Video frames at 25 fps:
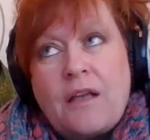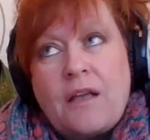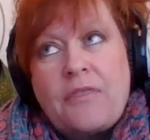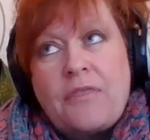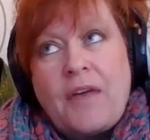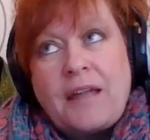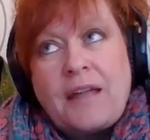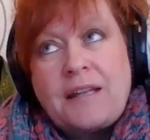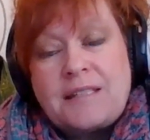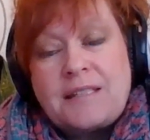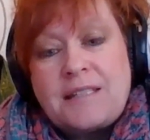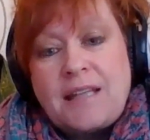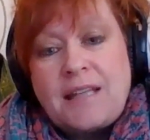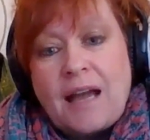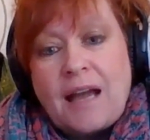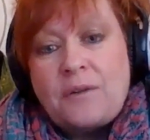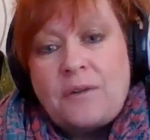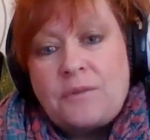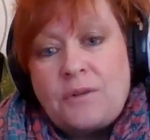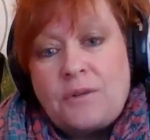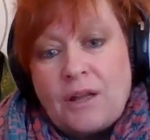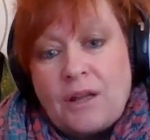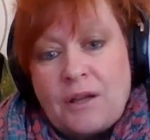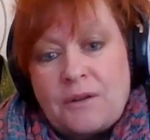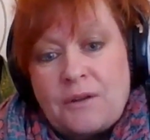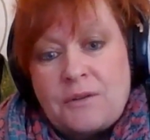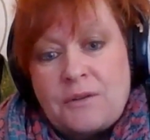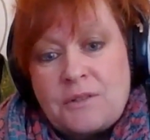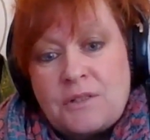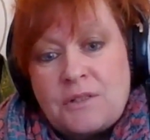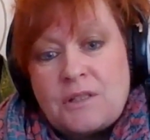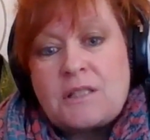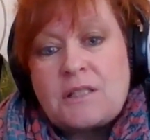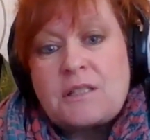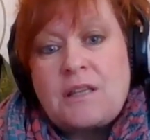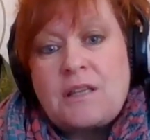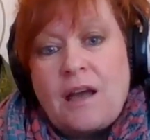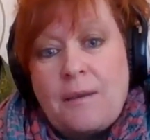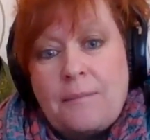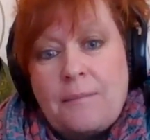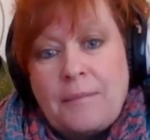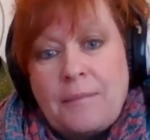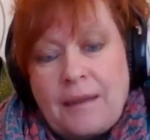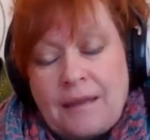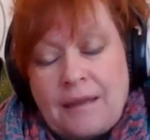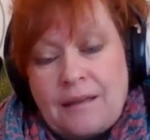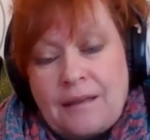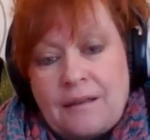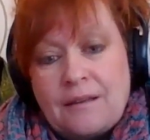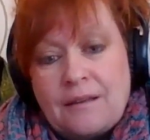That download that's
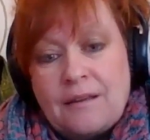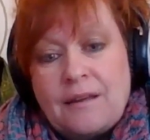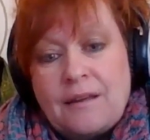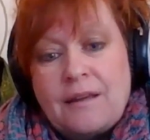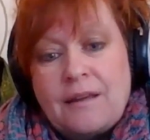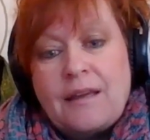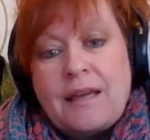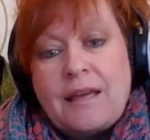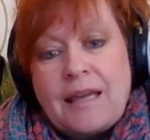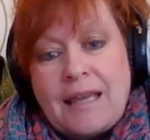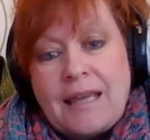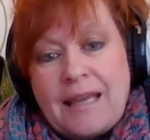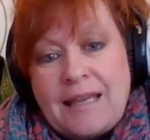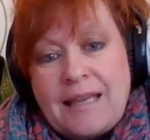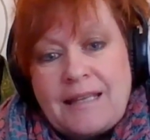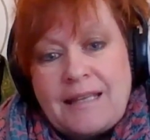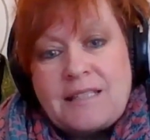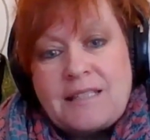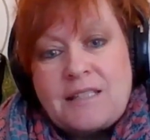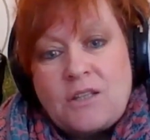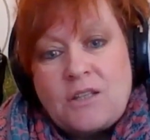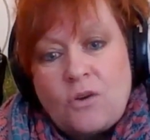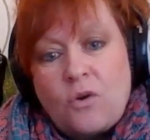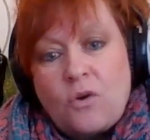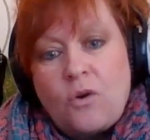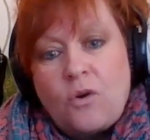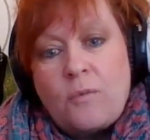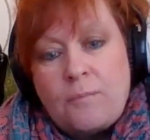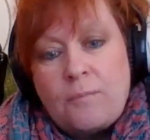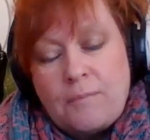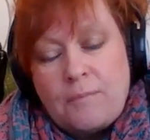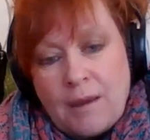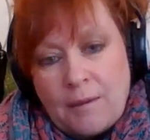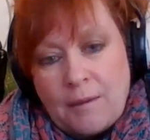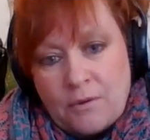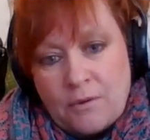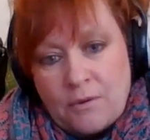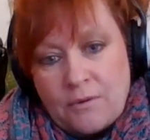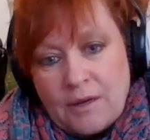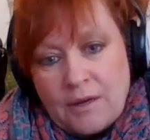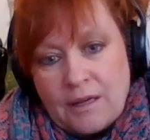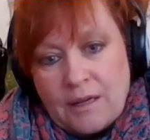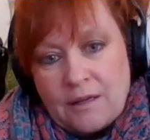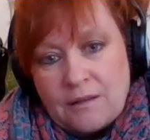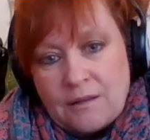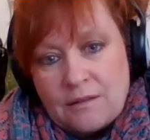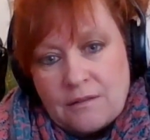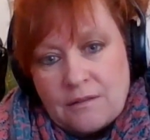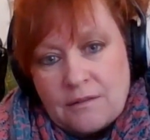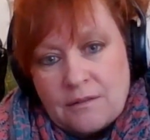coming is your memory.